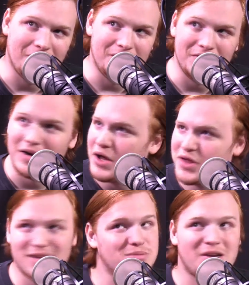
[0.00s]

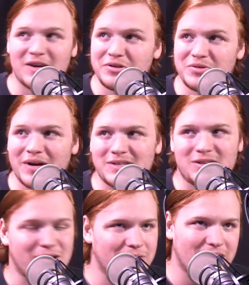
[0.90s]
nothing's been
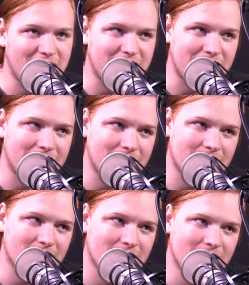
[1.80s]
interesting, really.
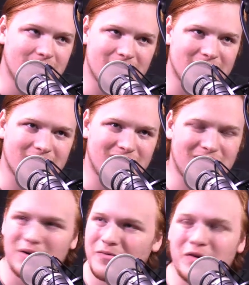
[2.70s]

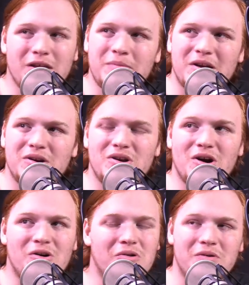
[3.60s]
There have really been
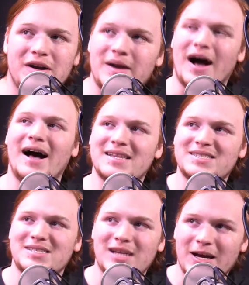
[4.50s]
no
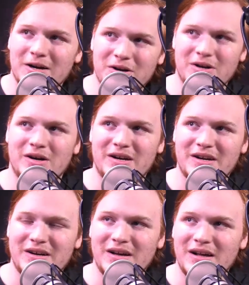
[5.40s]
non-standard
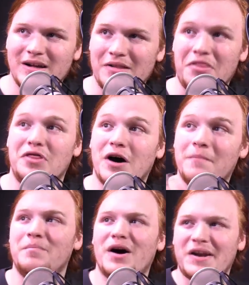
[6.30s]
the
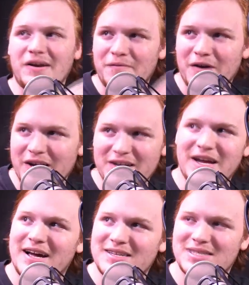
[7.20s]
buddy fight
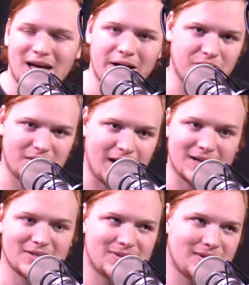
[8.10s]
deck style
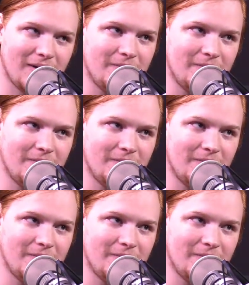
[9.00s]
decks.